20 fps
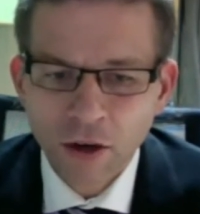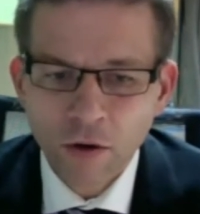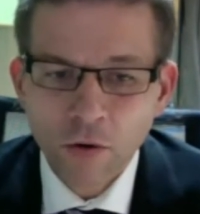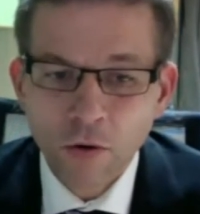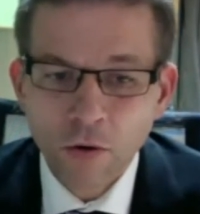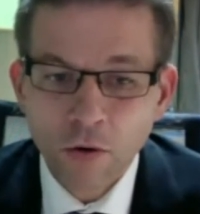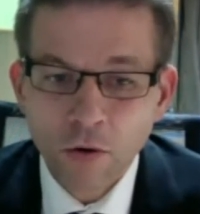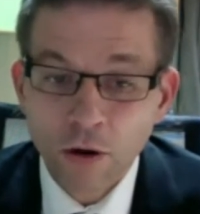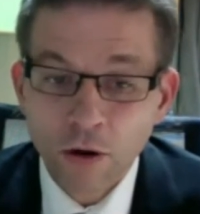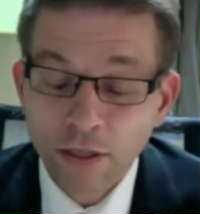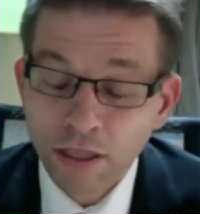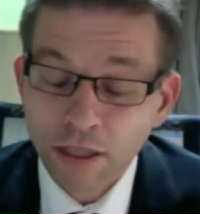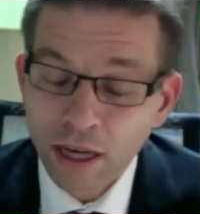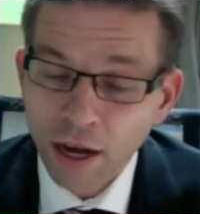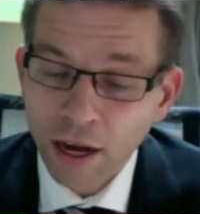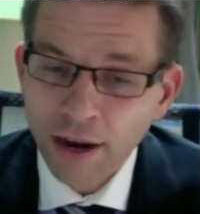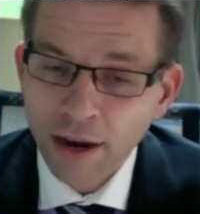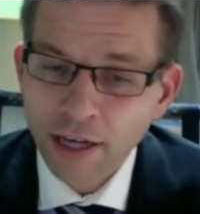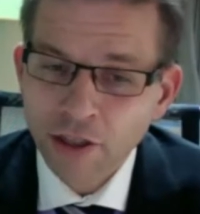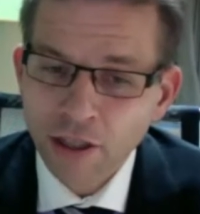Or,
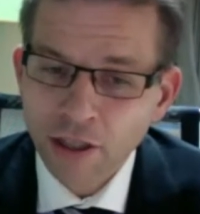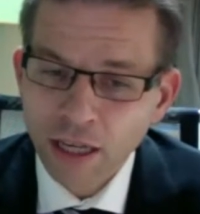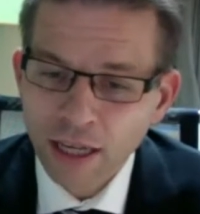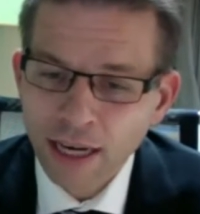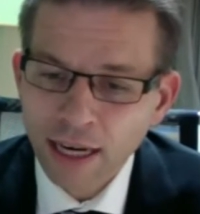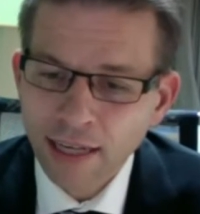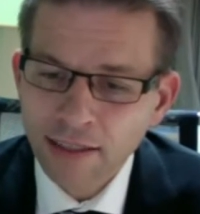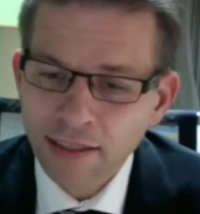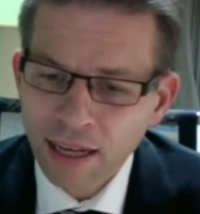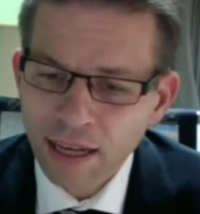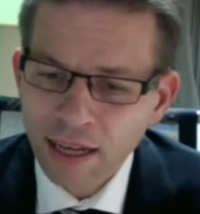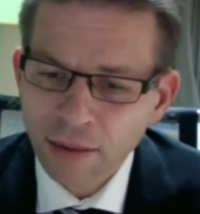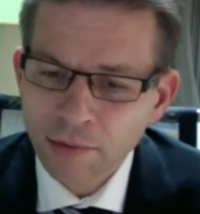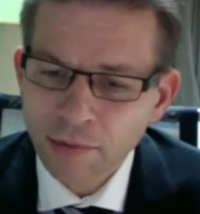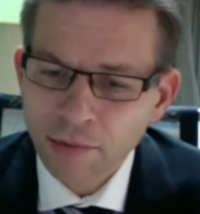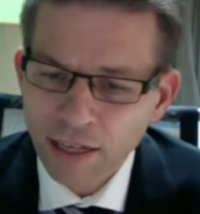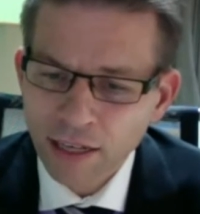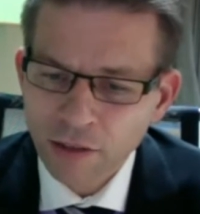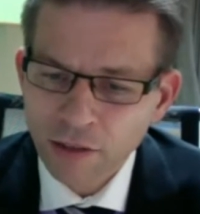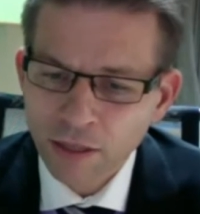no, actually, it hasn't come
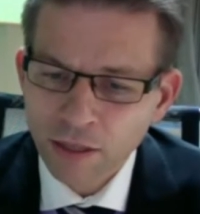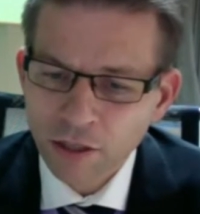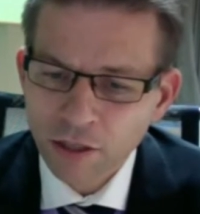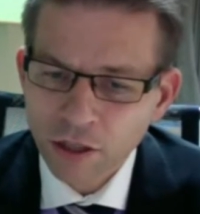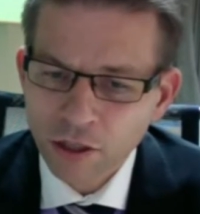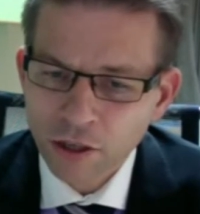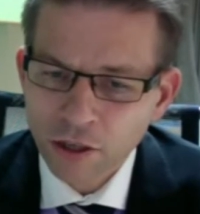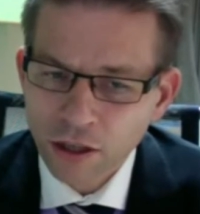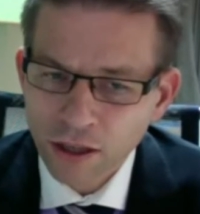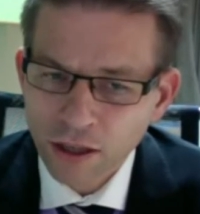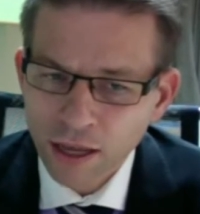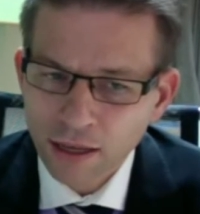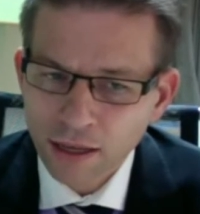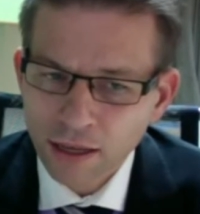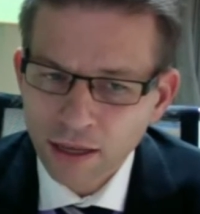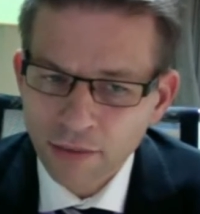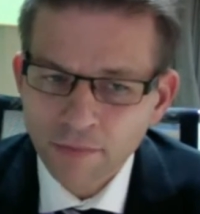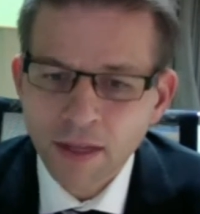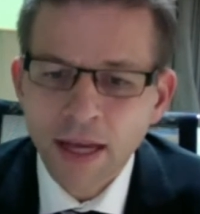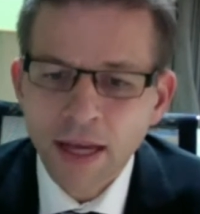down as much as you think.
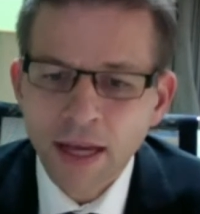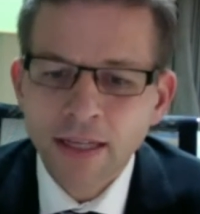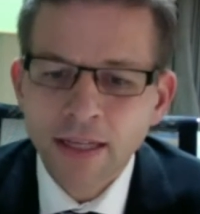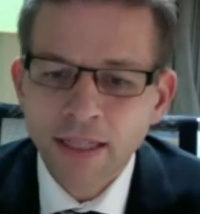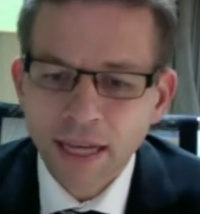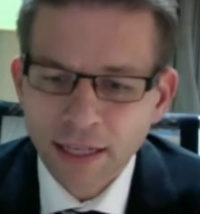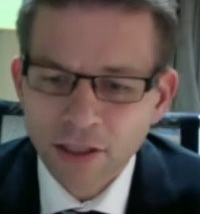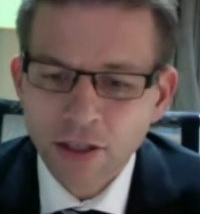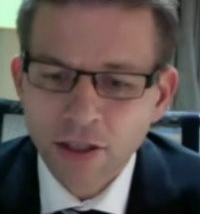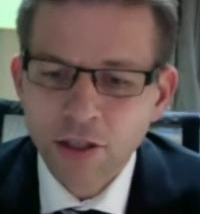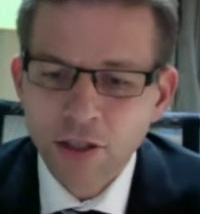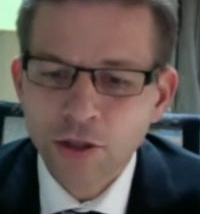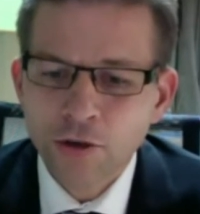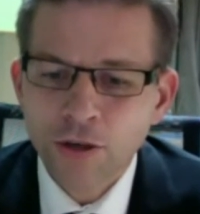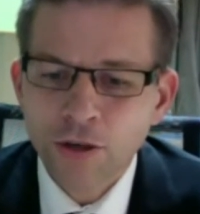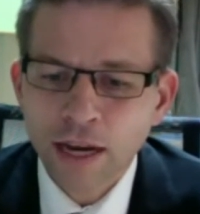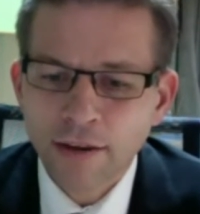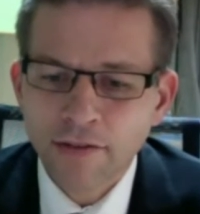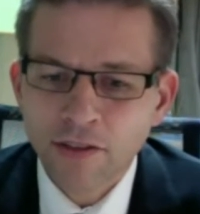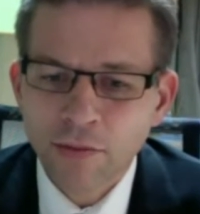Yes, you should
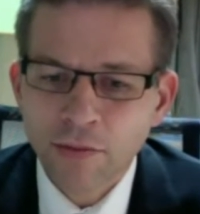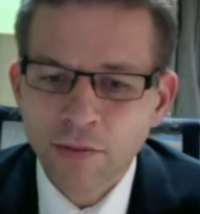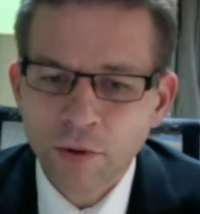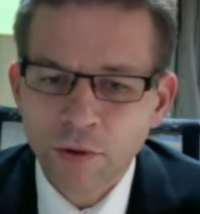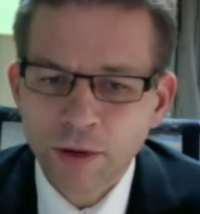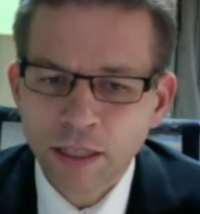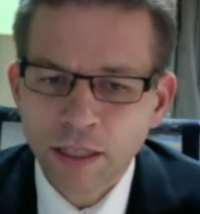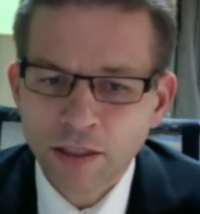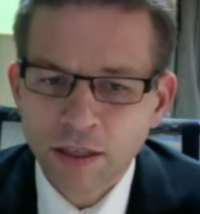have some more.